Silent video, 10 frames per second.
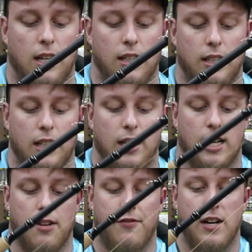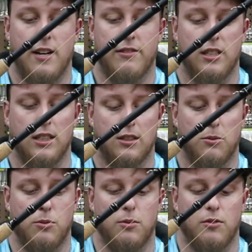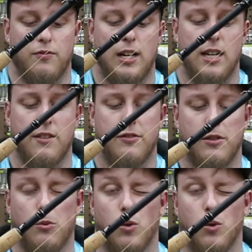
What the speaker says: and then I got 5 hooks, 5